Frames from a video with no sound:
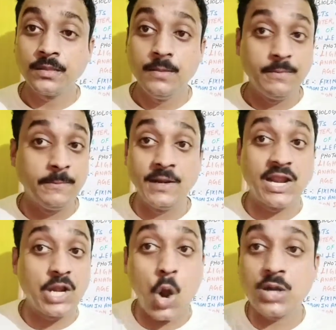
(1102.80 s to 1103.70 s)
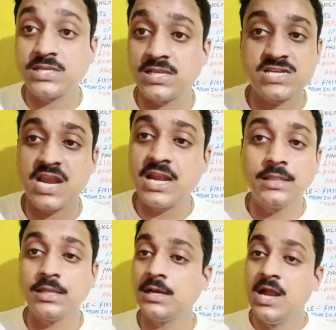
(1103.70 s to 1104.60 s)
people cannot sustain in
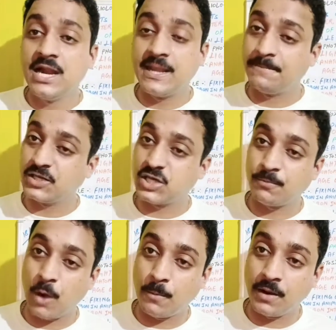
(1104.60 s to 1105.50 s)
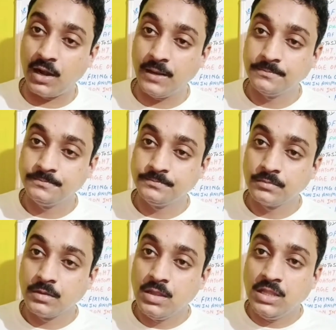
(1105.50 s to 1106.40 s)
the temperature properly
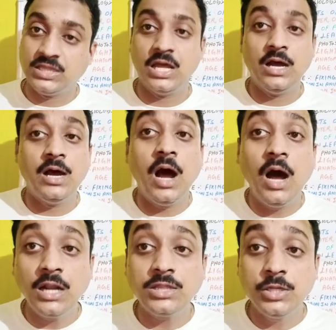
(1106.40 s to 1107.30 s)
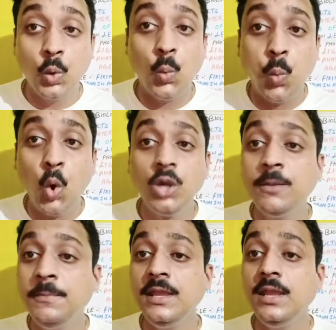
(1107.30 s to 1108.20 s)
the earth won't
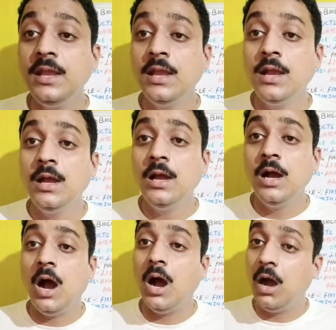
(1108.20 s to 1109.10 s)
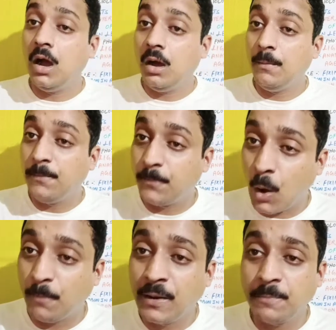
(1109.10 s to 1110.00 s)
be a
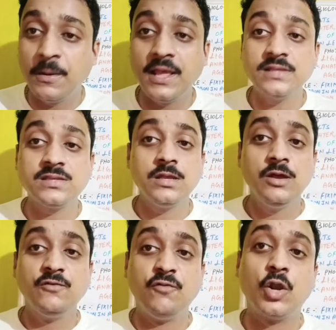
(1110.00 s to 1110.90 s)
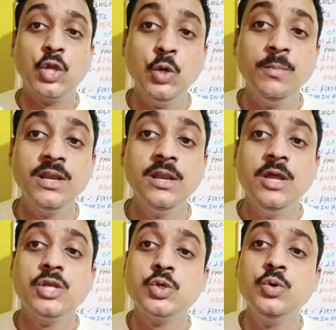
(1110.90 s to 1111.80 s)
proper place for human
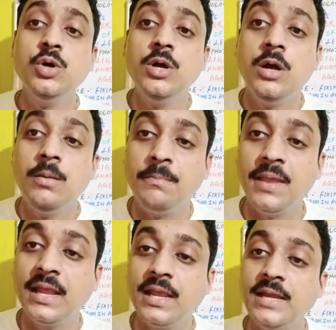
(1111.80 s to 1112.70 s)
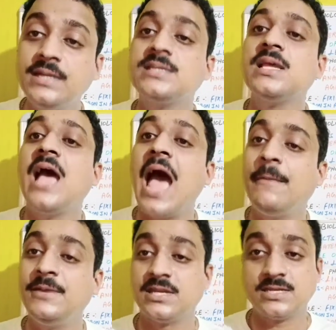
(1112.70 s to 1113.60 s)
to make its
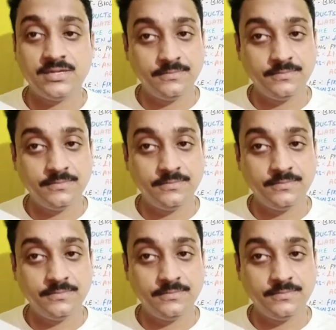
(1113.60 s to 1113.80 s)
habitat